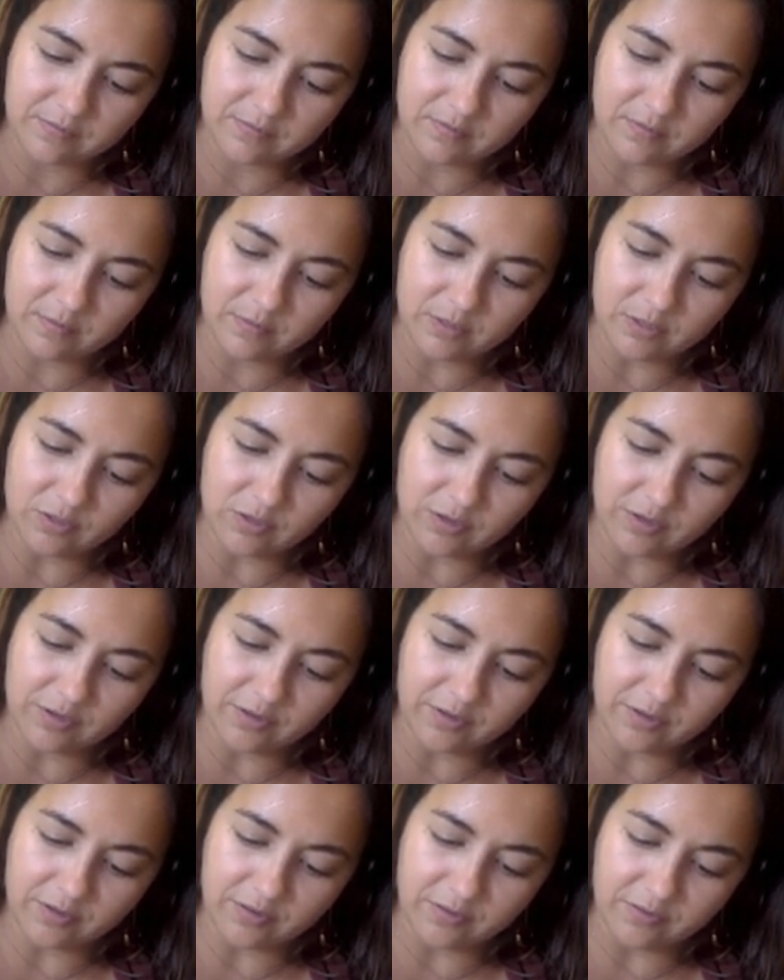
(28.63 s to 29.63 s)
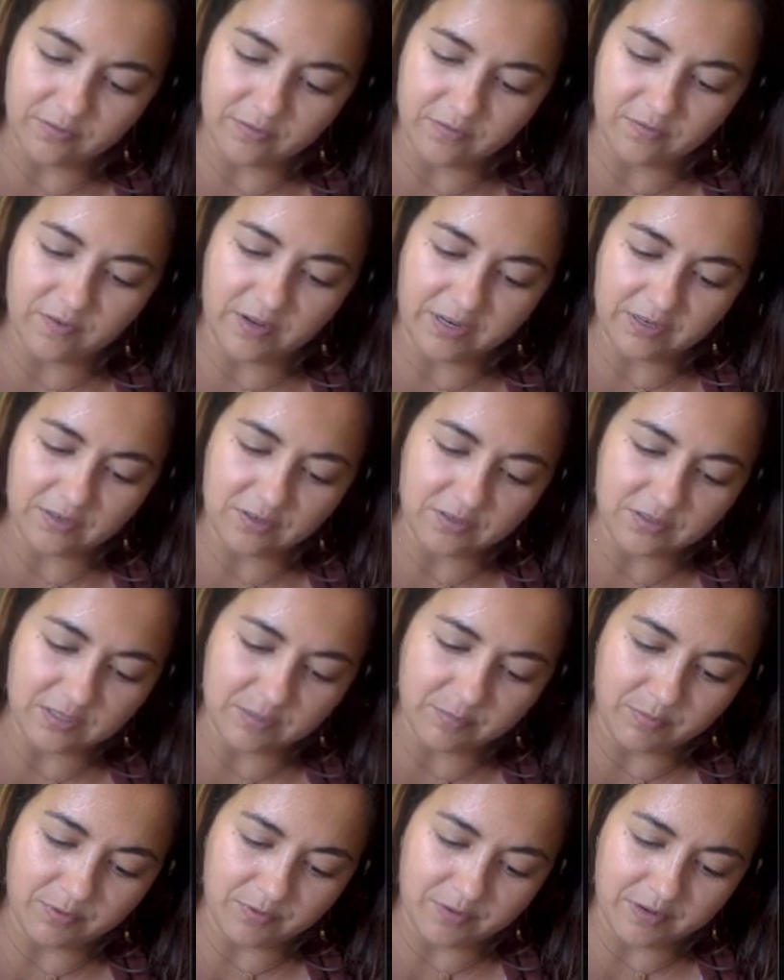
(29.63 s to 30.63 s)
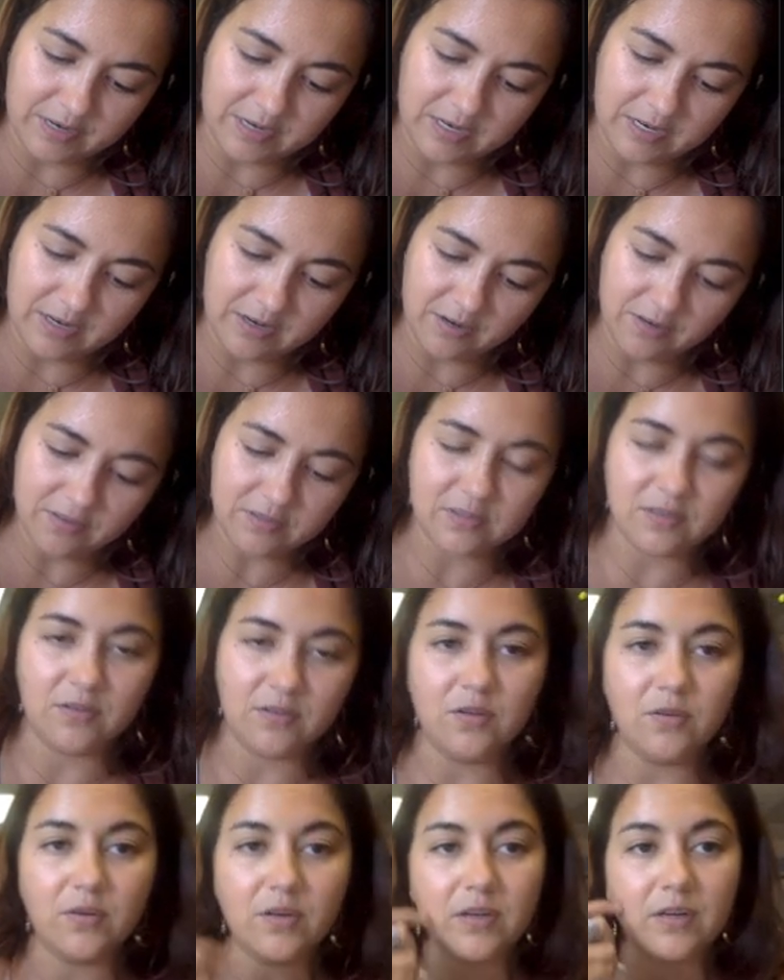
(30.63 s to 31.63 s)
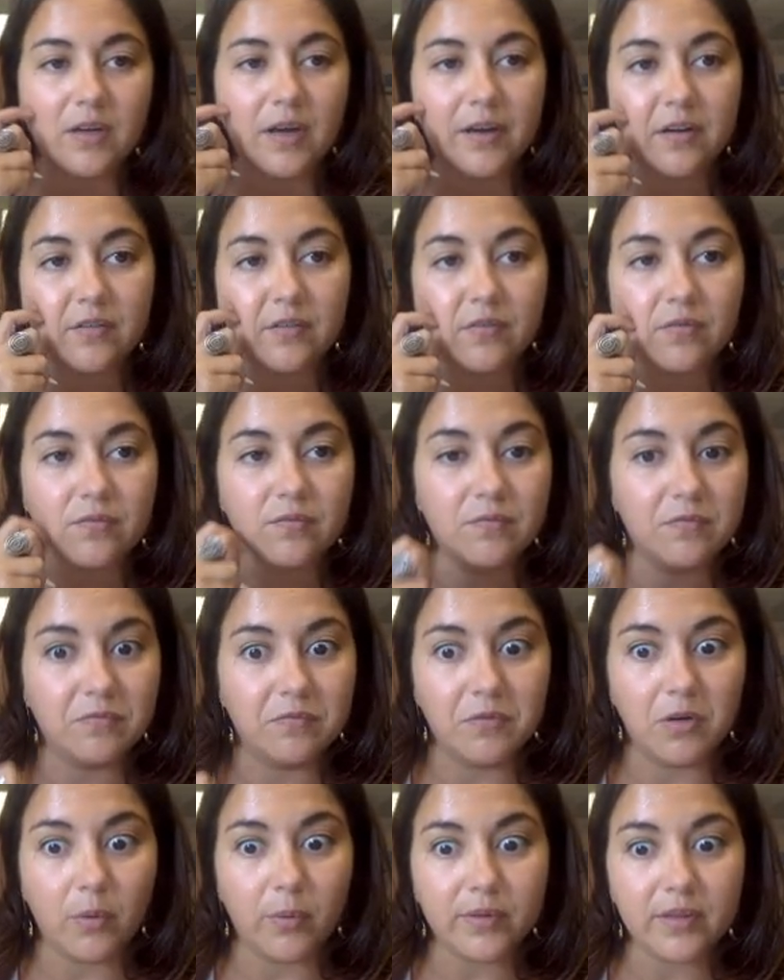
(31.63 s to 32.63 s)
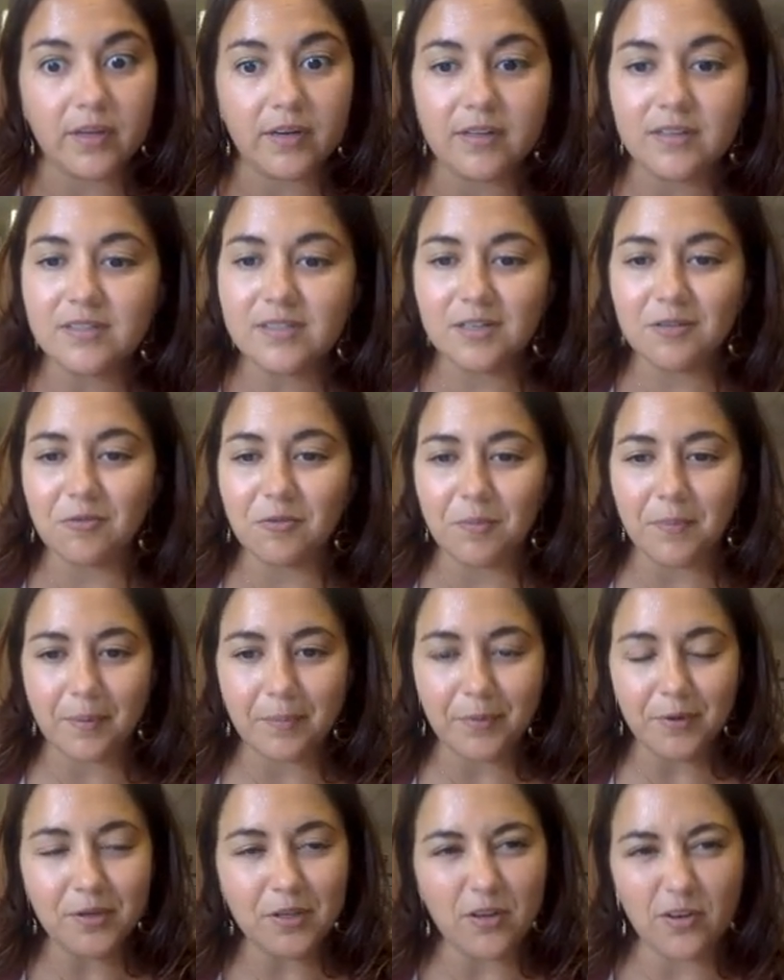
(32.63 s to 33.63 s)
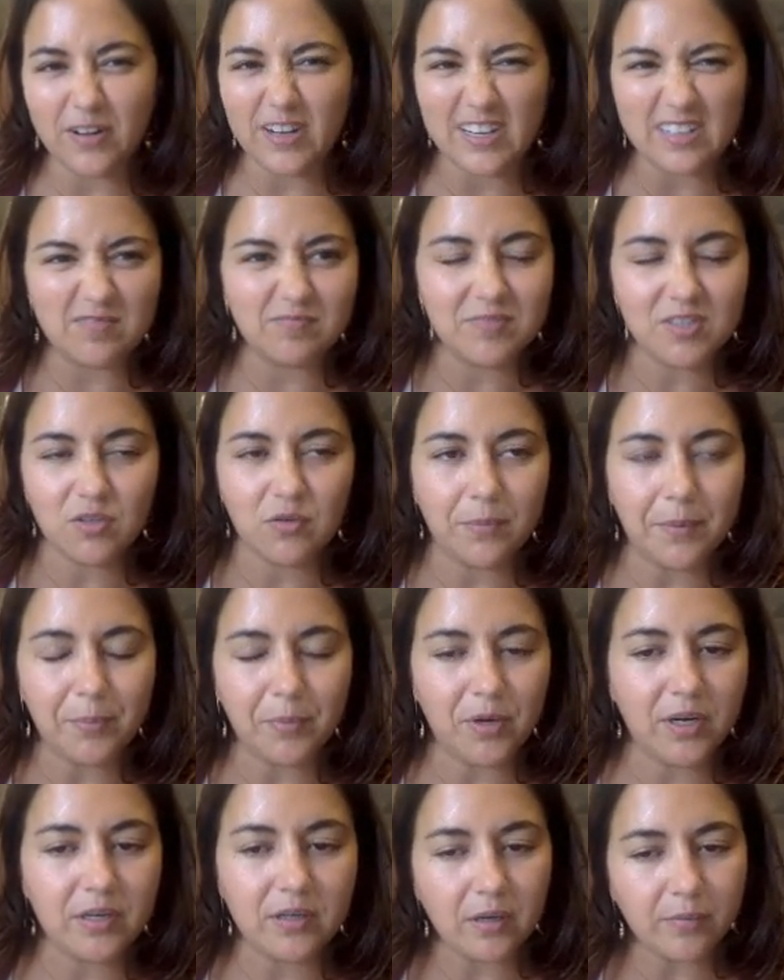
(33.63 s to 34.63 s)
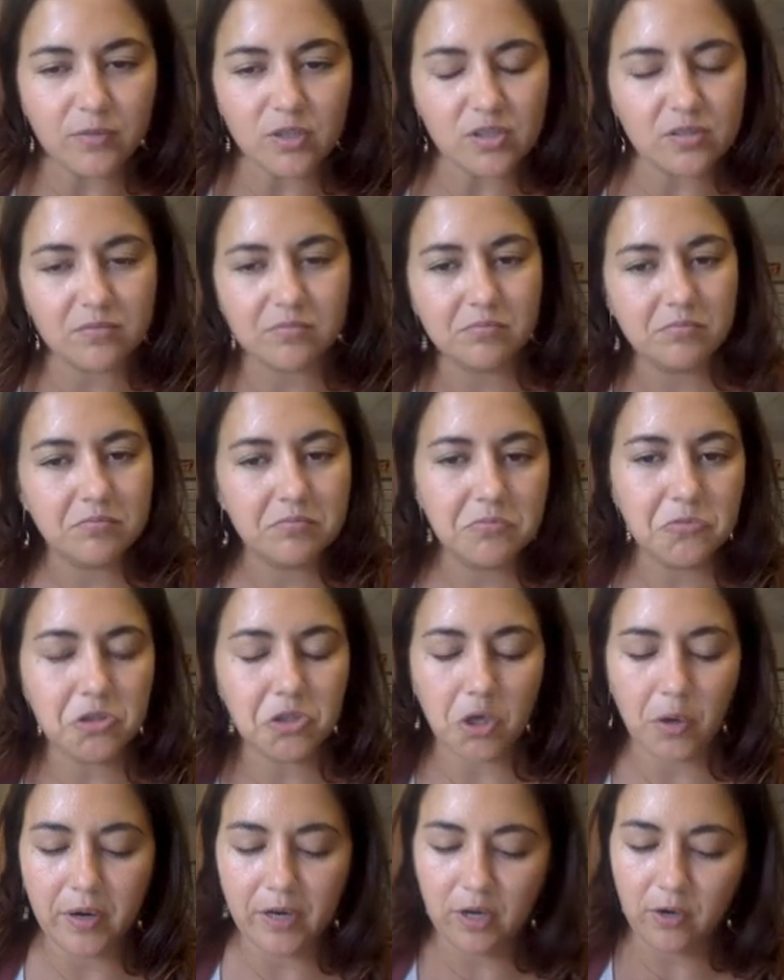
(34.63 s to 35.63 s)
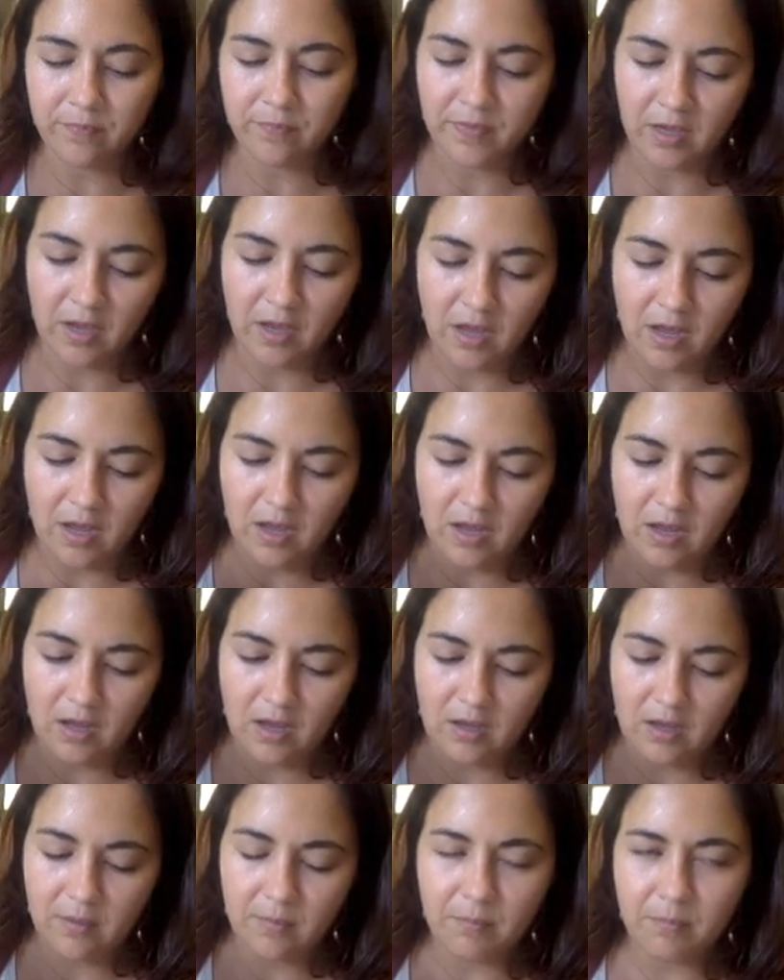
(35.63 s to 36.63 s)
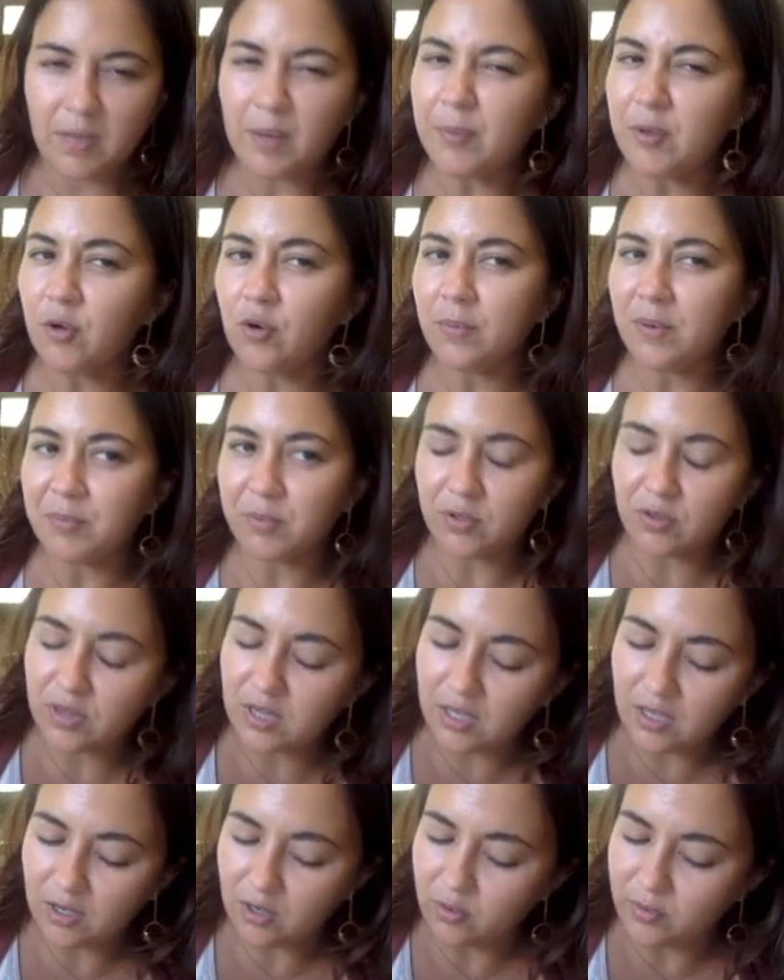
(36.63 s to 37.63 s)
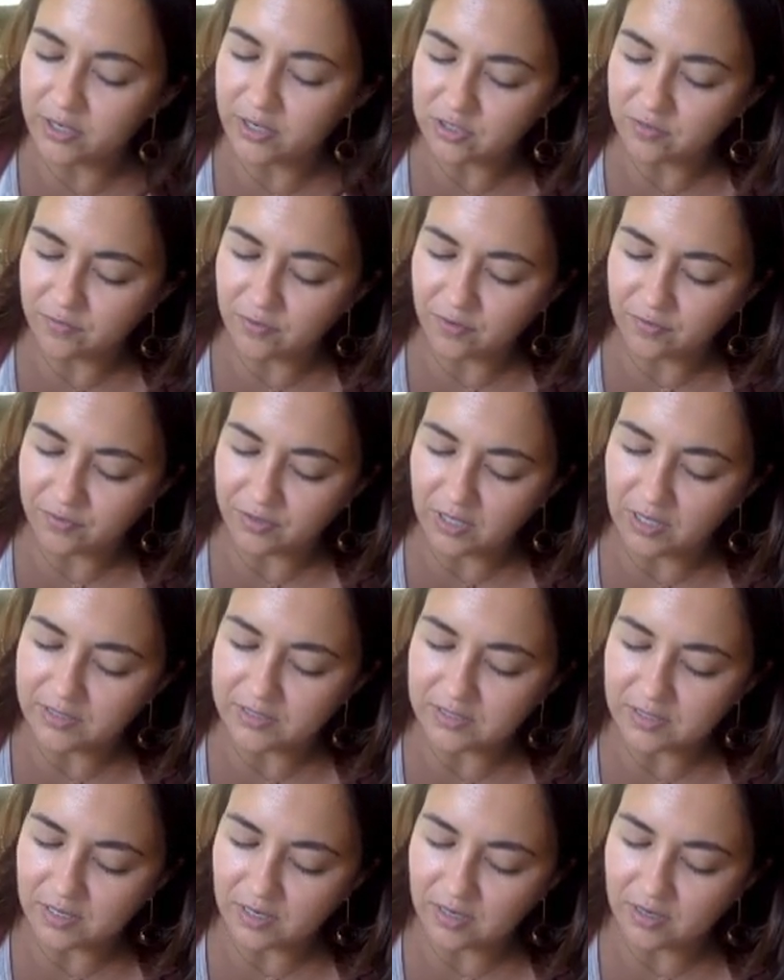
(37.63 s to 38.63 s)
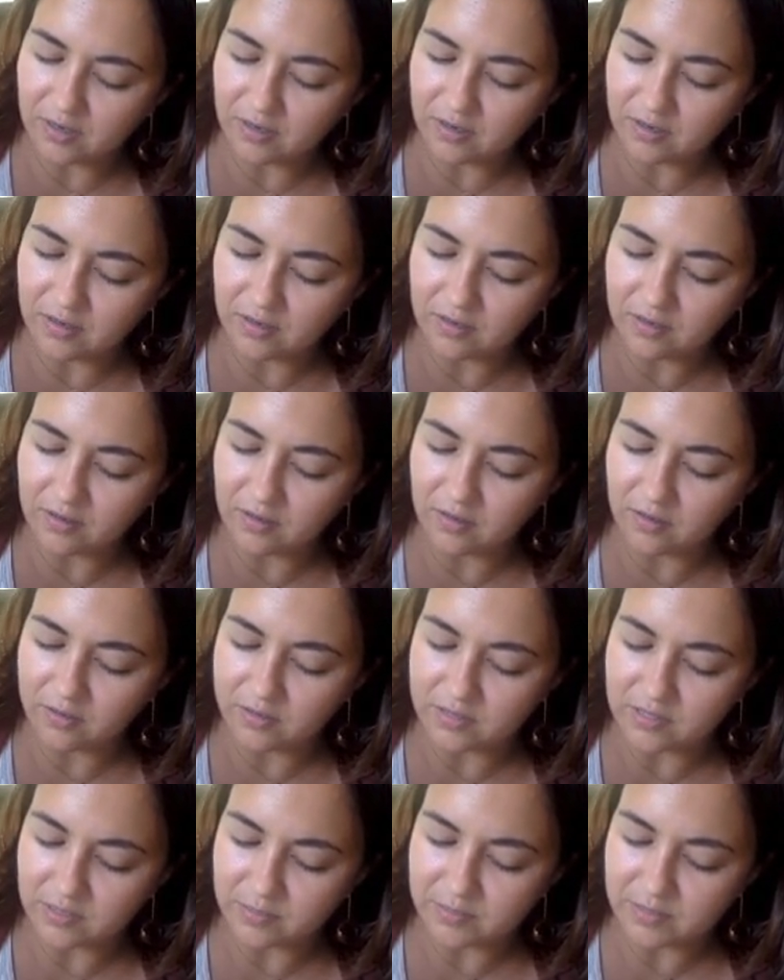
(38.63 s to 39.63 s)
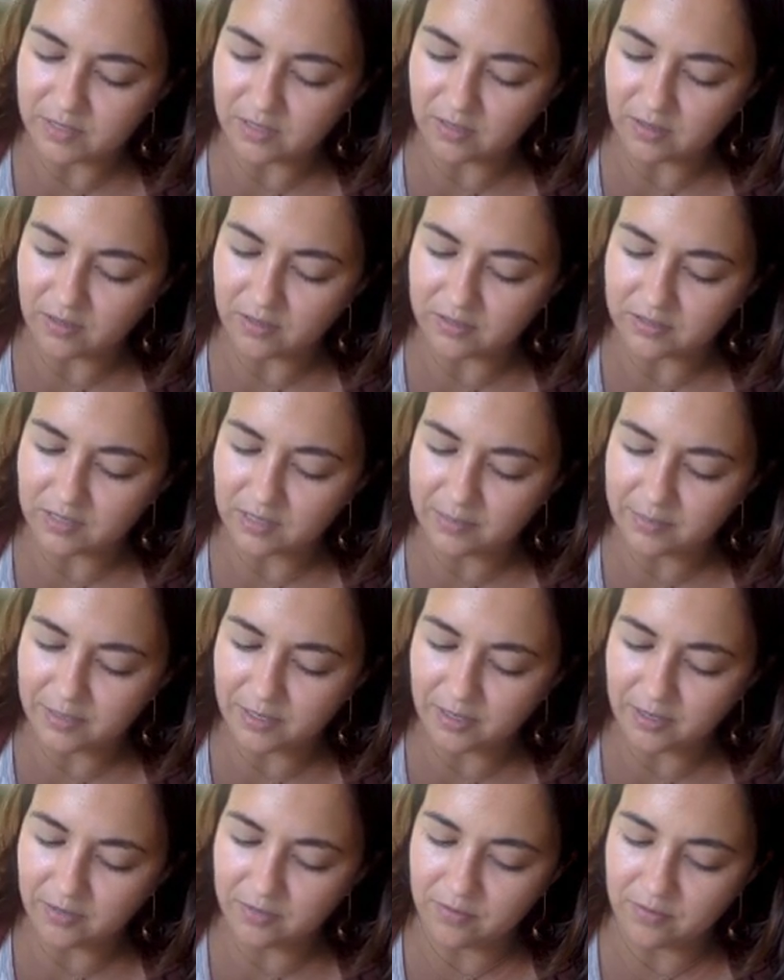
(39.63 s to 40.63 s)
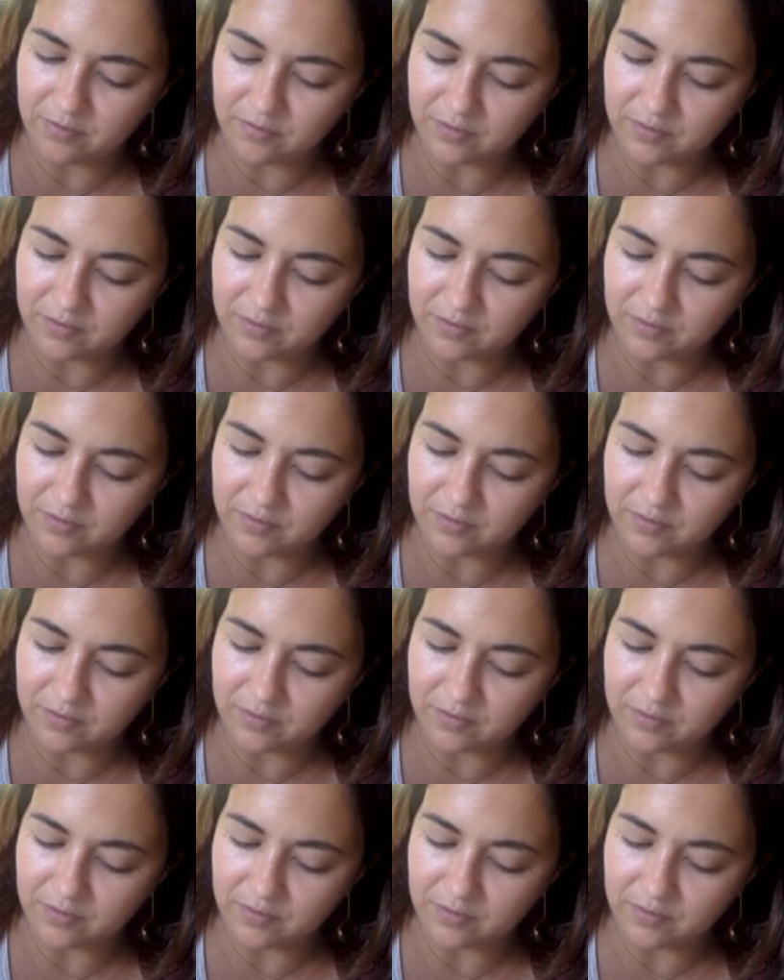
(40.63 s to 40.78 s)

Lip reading: I'm going to draw the little vector symbol right here so you can kind of know what that is and remember. You don't need to remember it. I'm just showing you. Maybe you remember the equation for velocity. Now it seems like a long time ago.